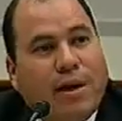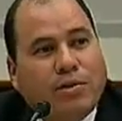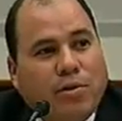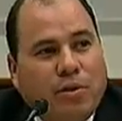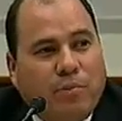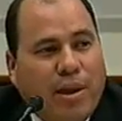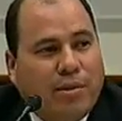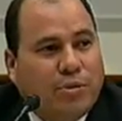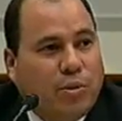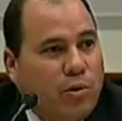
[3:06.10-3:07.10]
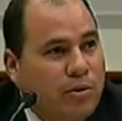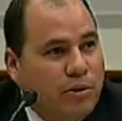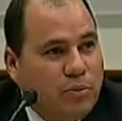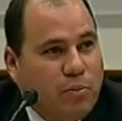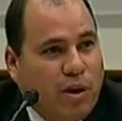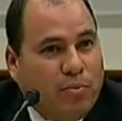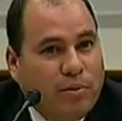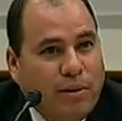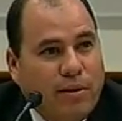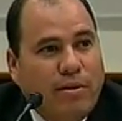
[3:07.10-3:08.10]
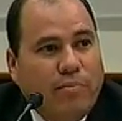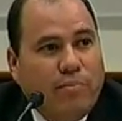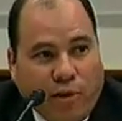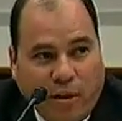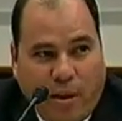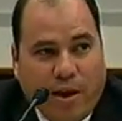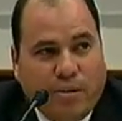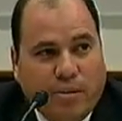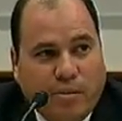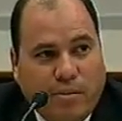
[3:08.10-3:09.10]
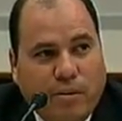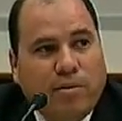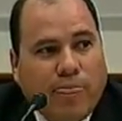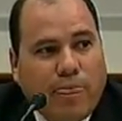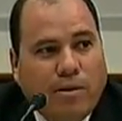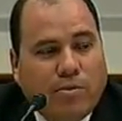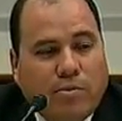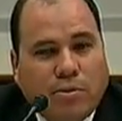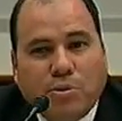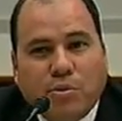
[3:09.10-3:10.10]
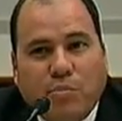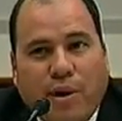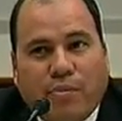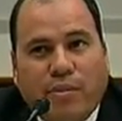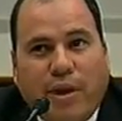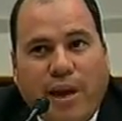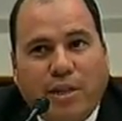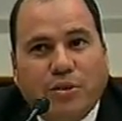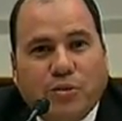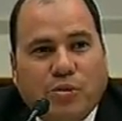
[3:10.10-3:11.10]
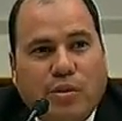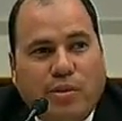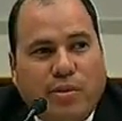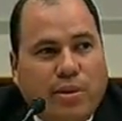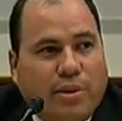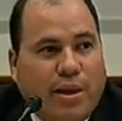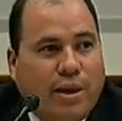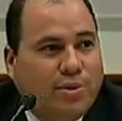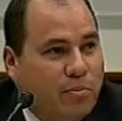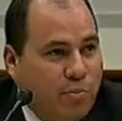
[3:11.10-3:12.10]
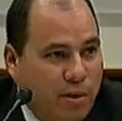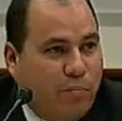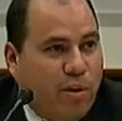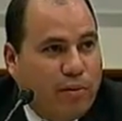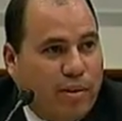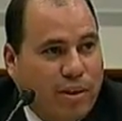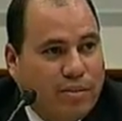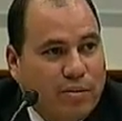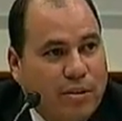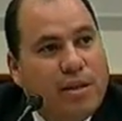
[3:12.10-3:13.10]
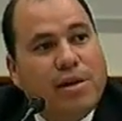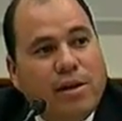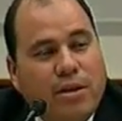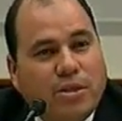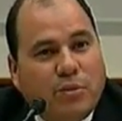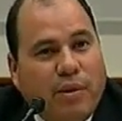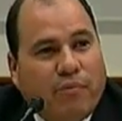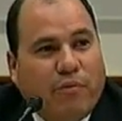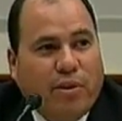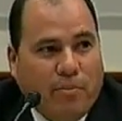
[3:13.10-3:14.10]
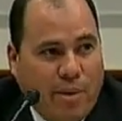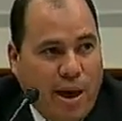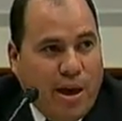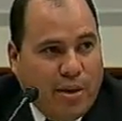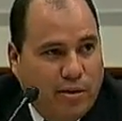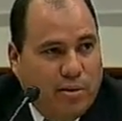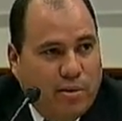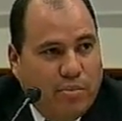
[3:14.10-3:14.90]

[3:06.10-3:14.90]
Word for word: did not try to manage earnings improperly. Freddie Mac did. So this isn't about the agency engaging in improper conduct. It's about Freddie Mac.